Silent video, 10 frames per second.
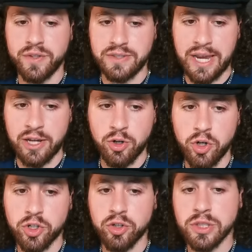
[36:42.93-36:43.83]
Dan
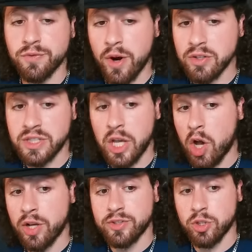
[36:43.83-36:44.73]
Hooker. As far as the
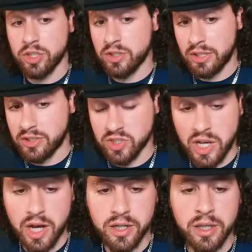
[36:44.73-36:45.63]
odds, they
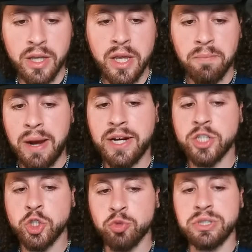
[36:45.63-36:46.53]
suck.
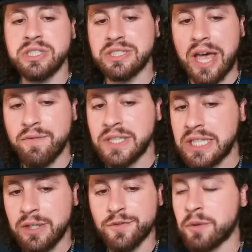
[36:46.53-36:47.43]
Minus
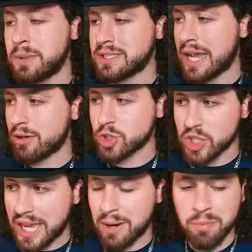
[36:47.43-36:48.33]
370 for Mateusz
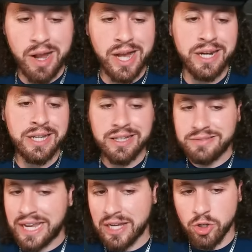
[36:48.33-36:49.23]
Gamrot.
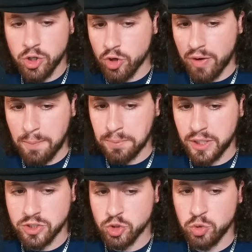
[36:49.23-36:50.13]
Dan Hooker at
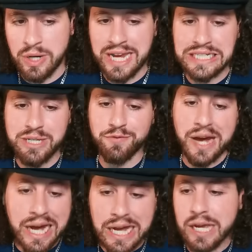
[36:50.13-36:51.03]
plus
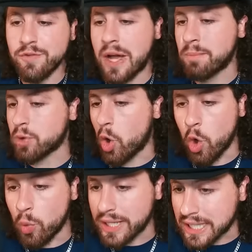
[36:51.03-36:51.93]
295. I'm
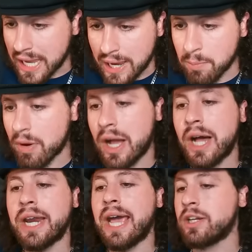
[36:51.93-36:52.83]
going with
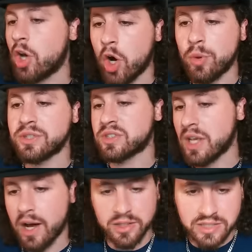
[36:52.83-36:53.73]
Gamrot. I know it
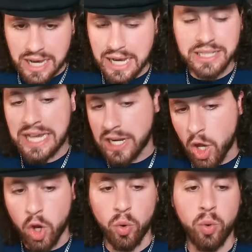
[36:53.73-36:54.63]
sucks, guys. I
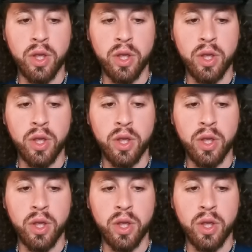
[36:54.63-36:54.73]
know.